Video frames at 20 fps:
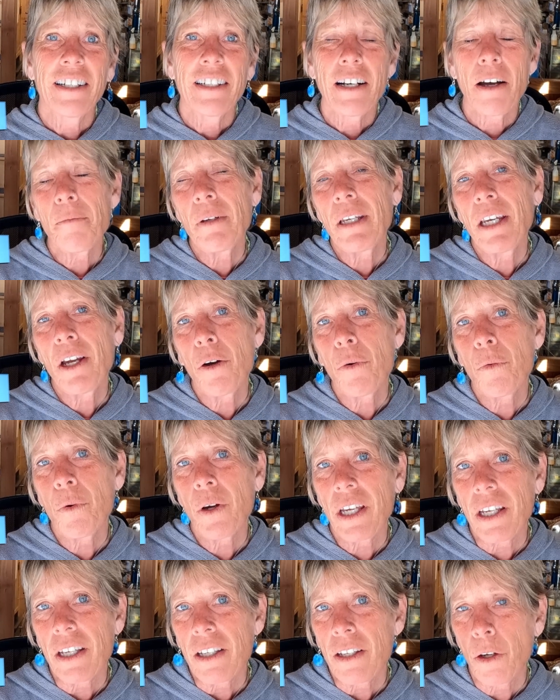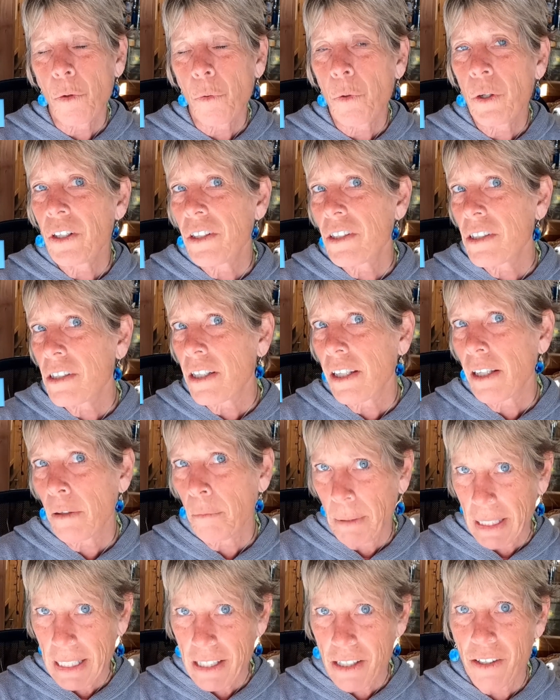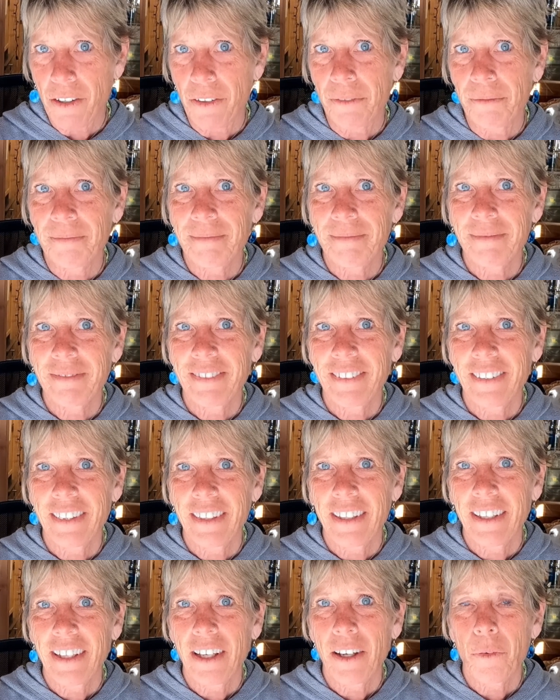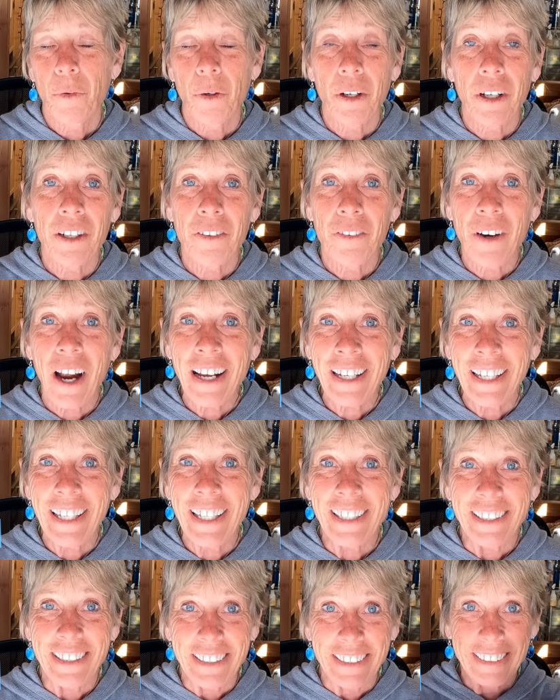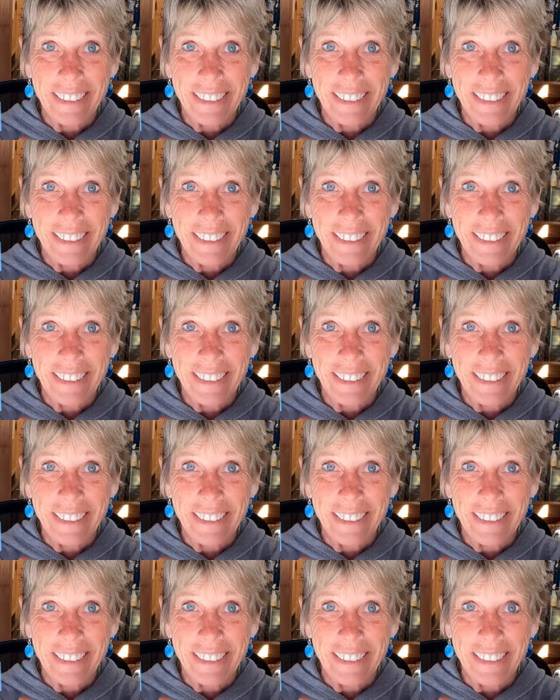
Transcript: Let me know what you're willing to commit to. We're going to rock it.